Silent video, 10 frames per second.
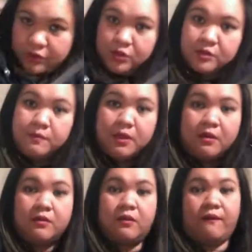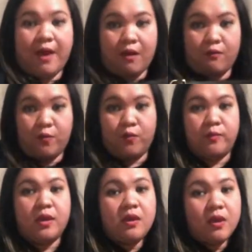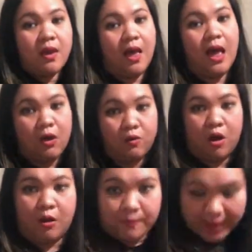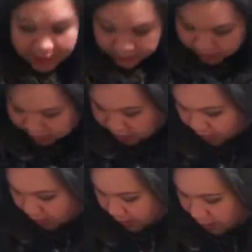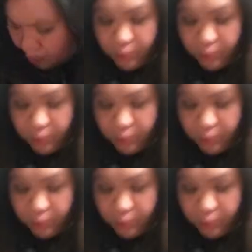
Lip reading: just because of how roomy, how compact, and how